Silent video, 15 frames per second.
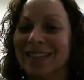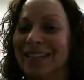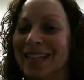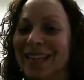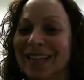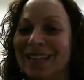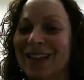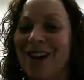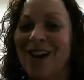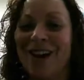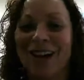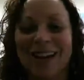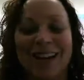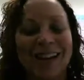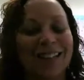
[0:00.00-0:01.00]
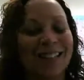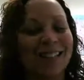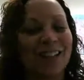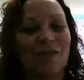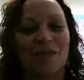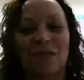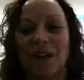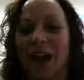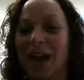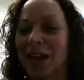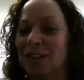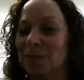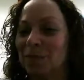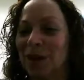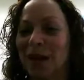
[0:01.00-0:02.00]
Tick-tock, it's a
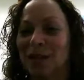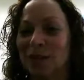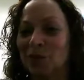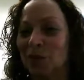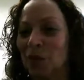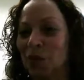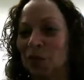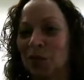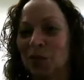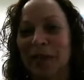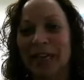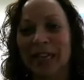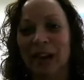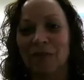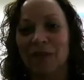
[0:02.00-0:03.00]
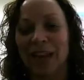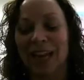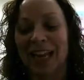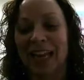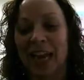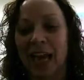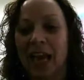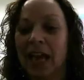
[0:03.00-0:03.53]
fast-paced world we live in.